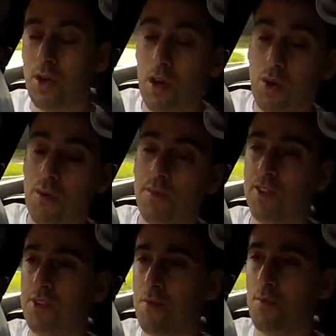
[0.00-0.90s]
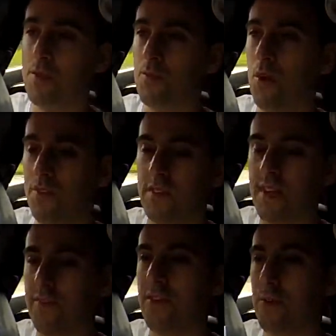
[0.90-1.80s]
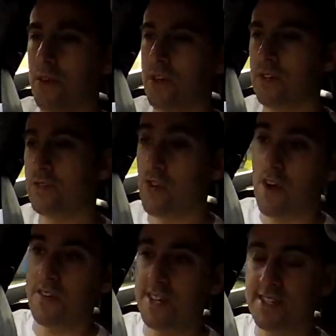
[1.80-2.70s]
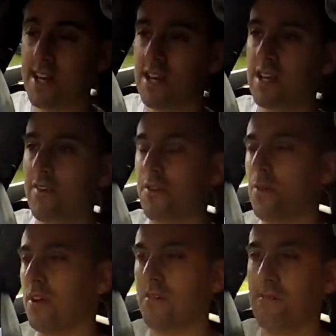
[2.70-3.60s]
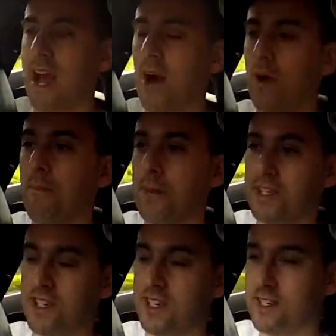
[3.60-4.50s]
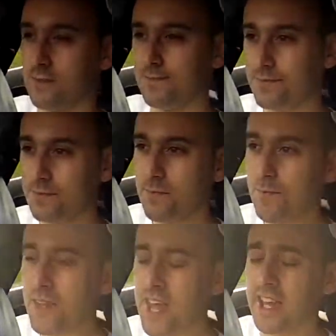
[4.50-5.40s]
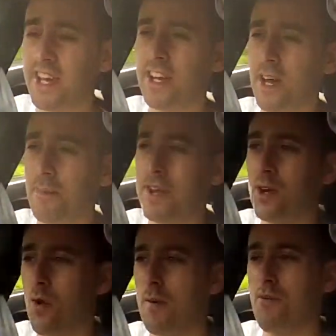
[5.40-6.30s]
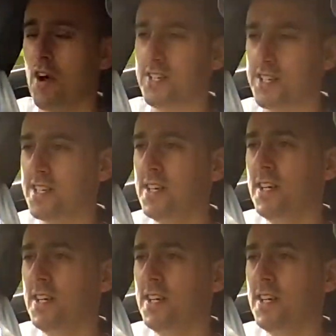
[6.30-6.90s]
equipment that you probably want if you were driving it daily, if you were out on business, it can end up being quite pricey.